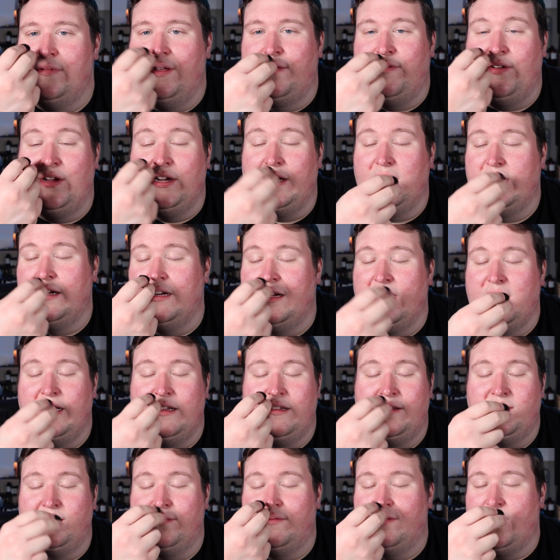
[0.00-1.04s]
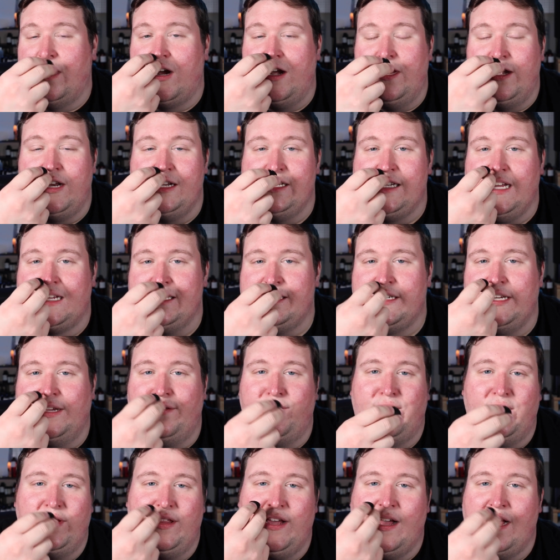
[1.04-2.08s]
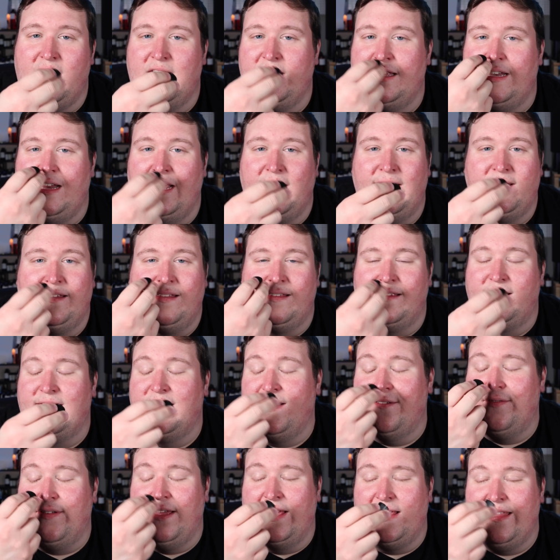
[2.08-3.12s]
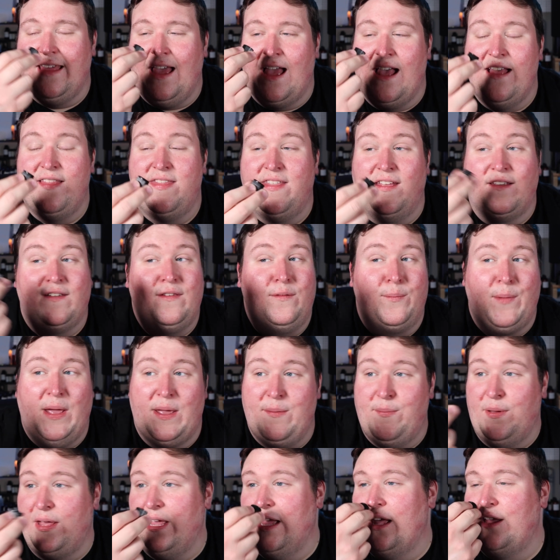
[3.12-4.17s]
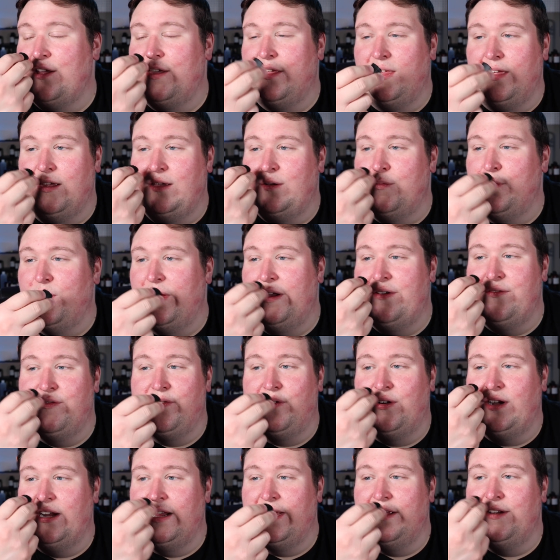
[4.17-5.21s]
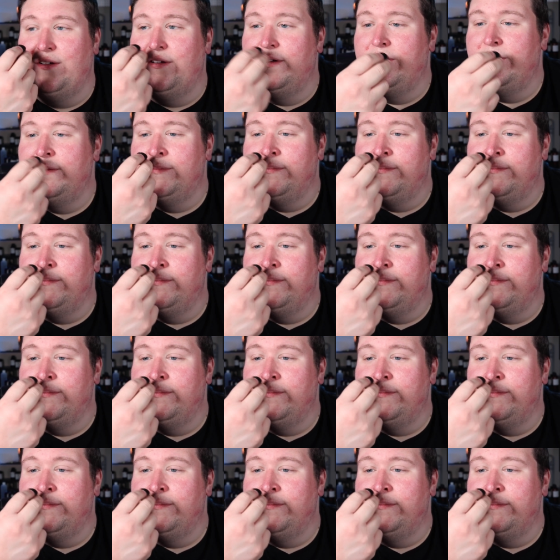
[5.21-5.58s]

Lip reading: if you're already testing for the holidays and stuff like that, this might be a good one for you.